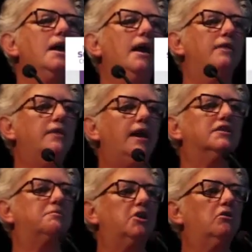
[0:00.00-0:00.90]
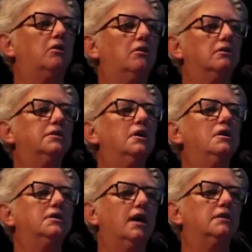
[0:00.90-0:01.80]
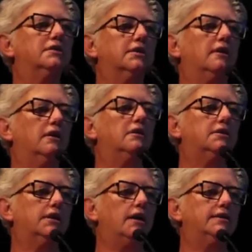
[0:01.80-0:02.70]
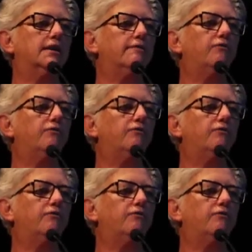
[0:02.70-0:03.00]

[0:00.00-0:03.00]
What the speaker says: And that's because downsizing